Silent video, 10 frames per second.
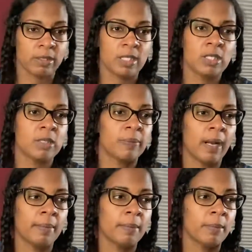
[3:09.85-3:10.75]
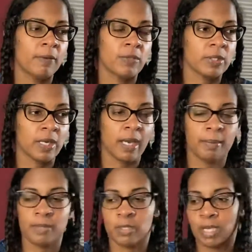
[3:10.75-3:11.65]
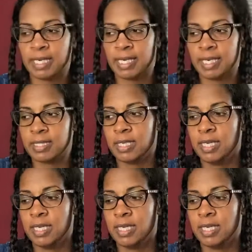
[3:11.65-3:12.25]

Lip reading: This is the problem most of the time is I get